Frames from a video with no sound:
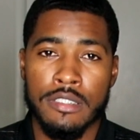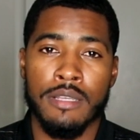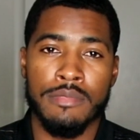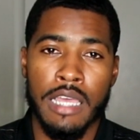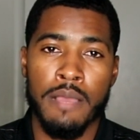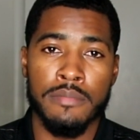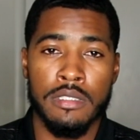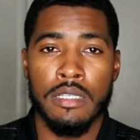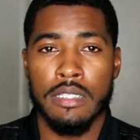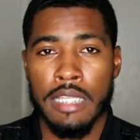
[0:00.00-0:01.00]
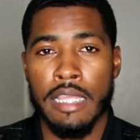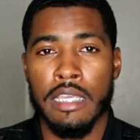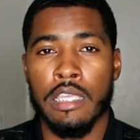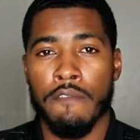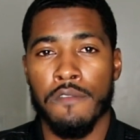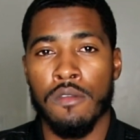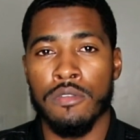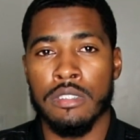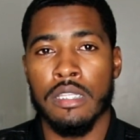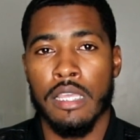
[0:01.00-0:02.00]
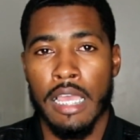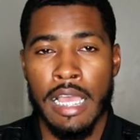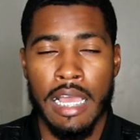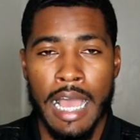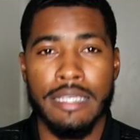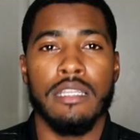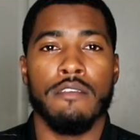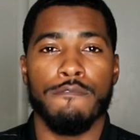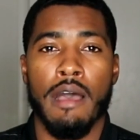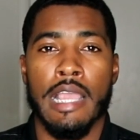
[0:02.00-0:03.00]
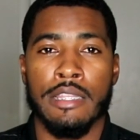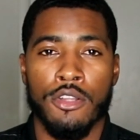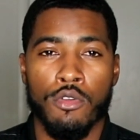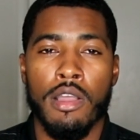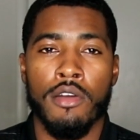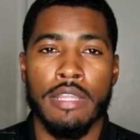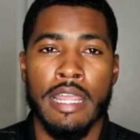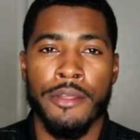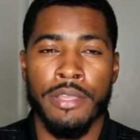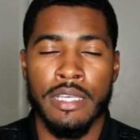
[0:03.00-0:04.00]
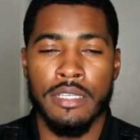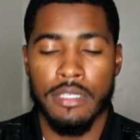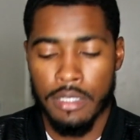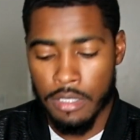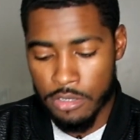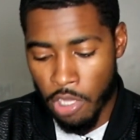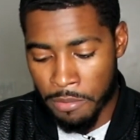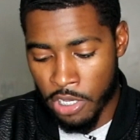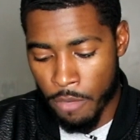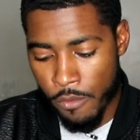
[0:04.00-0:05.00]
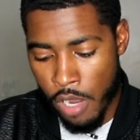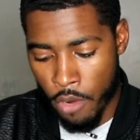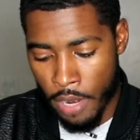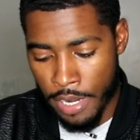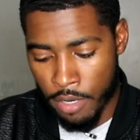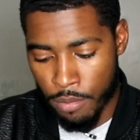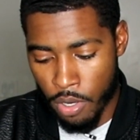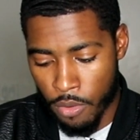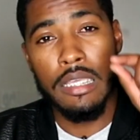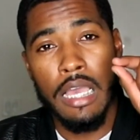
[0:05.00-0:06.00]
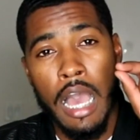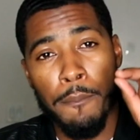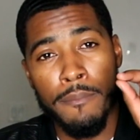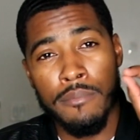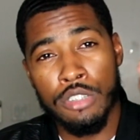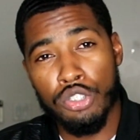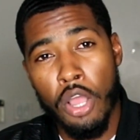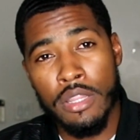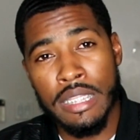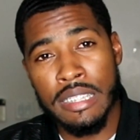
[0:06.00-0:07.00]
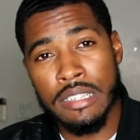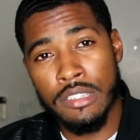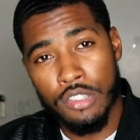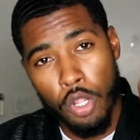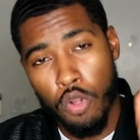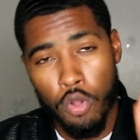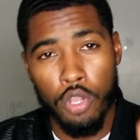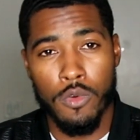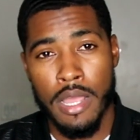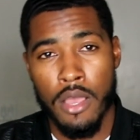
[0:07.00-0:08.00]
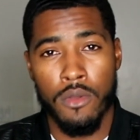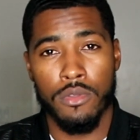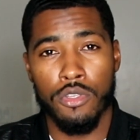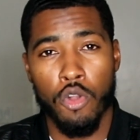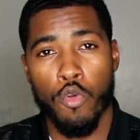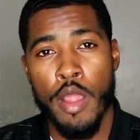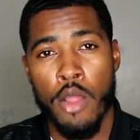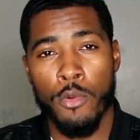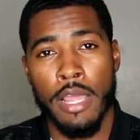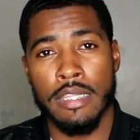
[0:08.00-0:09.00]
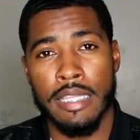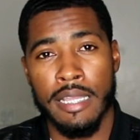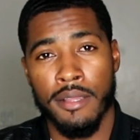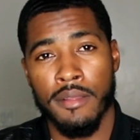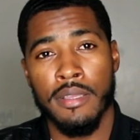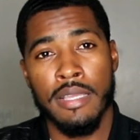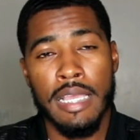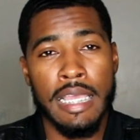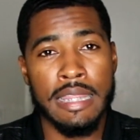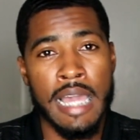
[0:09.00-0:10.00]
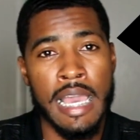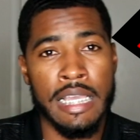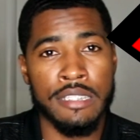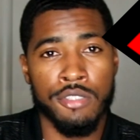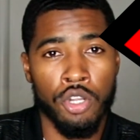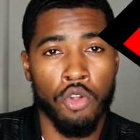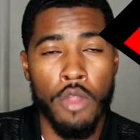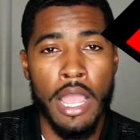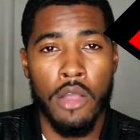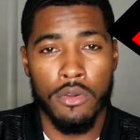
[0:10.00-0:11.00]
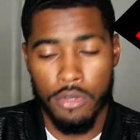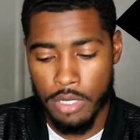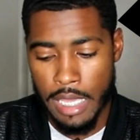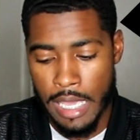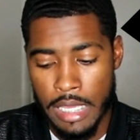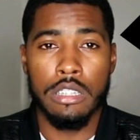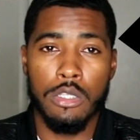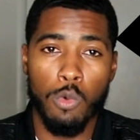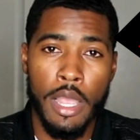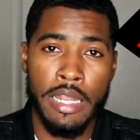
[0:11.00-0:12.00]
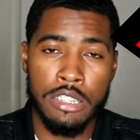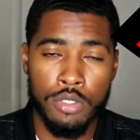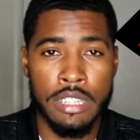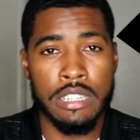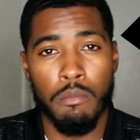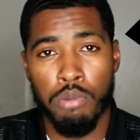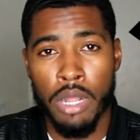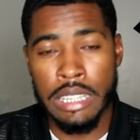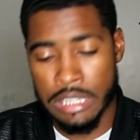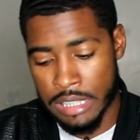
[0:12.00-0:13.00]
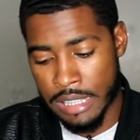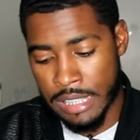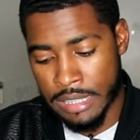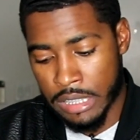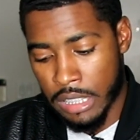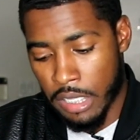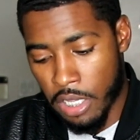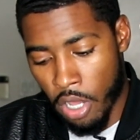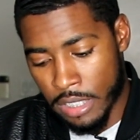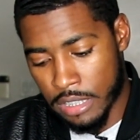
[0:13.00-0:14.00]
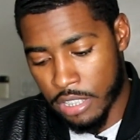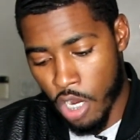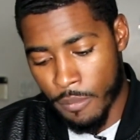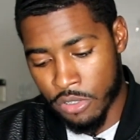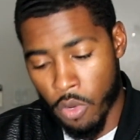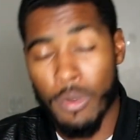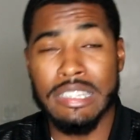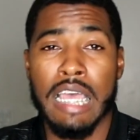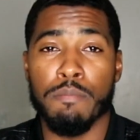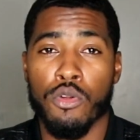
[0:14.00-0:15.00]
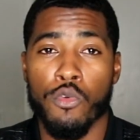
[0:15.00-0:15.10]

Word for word: sometimes they get confused at identifying their crown area. So I'm gonna help you out right here, bro. I'm gonna draw this circle around your crown right there, and that is your crown, okay? The way that you need to brush this, it all determines on what type of